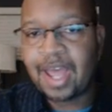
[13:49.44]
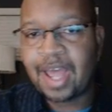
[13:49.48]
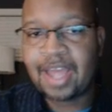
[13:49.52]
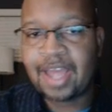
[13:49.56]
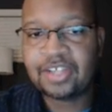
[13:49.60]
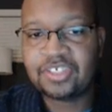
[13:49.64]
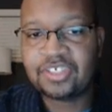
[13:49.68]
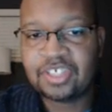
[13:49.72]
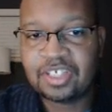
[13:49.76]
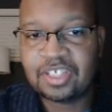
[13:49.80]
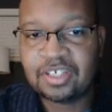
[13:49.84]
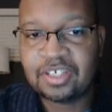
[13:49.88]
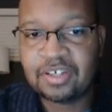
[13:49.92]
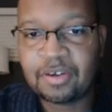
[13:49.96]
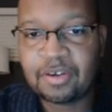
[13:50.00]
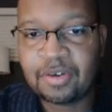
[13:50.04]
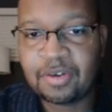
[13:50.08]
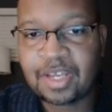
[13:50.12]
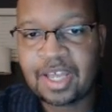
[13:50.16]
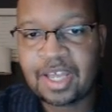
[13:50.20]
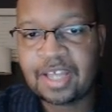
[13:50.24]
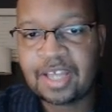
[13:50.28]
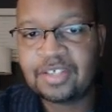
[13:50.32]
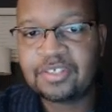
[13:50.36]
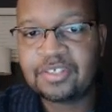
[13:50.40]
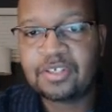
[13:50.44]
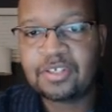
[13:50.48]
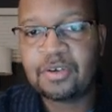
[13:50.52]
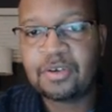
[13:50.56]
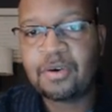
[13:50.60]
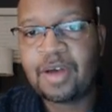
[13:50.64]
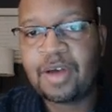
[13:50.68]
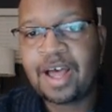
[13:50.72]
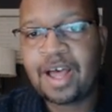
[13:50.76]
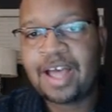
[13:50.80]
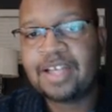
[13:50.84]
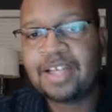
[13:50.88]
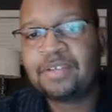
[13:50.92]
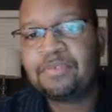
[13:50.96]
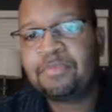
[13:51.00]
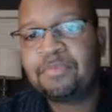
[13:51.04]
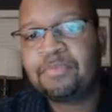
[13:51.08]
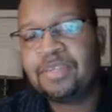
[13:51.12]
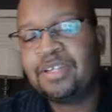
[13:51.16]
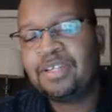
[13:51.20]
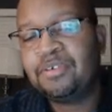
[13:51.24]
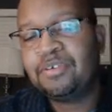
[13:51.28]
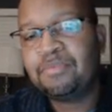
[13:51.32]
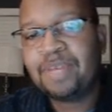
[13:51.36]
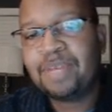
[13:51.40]
action. Okay, so
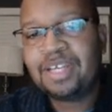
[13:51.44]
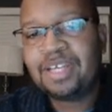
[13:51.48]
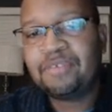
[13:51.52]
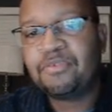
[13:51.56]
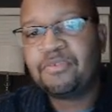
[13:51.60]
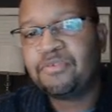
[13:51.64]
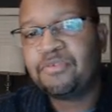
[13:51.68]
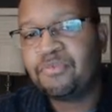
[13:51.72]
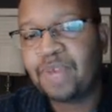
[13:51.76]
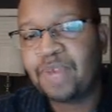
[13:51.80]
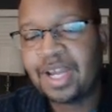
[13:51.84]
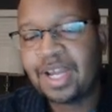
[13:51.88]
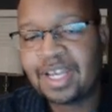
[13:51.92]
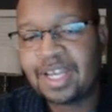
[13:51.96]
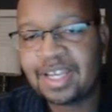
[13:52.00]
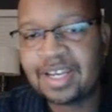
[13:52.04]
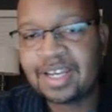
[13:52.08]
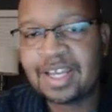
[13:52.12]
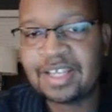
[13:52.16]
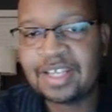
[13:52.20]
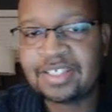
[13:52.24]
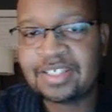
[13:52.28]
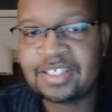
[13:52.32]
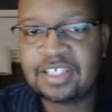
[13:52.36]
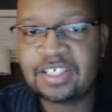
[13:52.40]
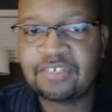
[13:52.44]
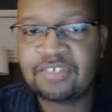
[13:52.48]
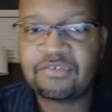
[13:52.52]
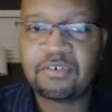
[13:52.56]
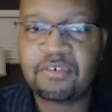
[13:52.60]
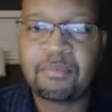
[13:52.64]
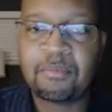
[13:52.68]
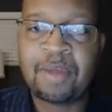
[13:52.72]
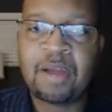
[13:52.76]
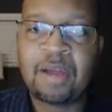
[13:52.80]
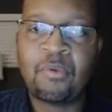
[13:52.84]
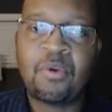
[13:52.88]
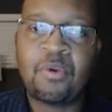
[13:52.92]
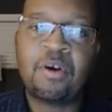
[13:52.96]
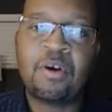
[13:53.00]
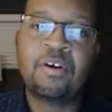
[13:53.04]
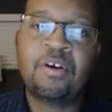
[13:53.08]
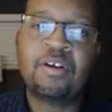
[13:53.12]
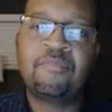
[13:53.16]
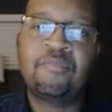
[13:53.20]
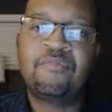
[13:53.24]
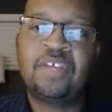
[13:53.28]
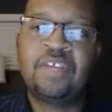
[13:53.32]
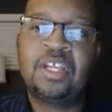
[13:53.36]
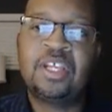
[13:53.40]
you may recognize this from my
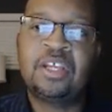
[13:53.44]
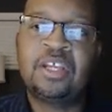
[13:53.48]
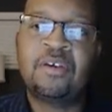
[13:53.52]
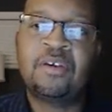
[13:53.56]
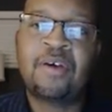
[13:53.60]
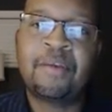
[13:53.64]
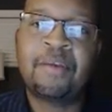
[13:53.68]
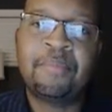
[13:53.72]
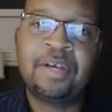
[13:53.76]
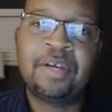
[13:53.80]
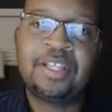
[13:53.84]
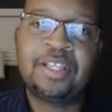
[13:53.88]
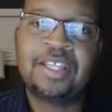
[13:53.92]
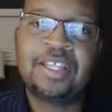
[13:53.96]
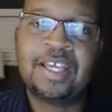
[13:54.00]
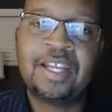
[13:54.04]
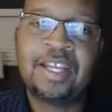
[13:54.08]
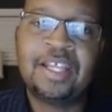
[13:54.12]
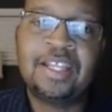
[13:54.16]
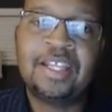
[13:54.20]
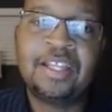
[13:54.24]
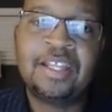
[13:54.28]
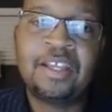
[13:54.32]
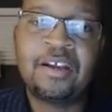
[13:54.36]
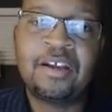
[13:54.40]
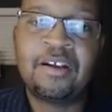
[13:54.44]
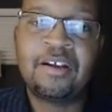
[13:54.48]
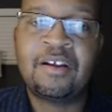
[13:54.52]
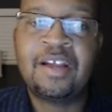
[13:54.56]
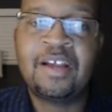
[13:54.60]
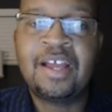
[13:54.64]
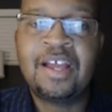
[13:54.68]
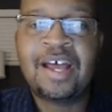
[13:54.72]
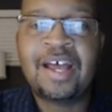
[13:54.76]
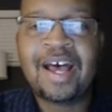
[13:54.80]
welcome video. I put that in there.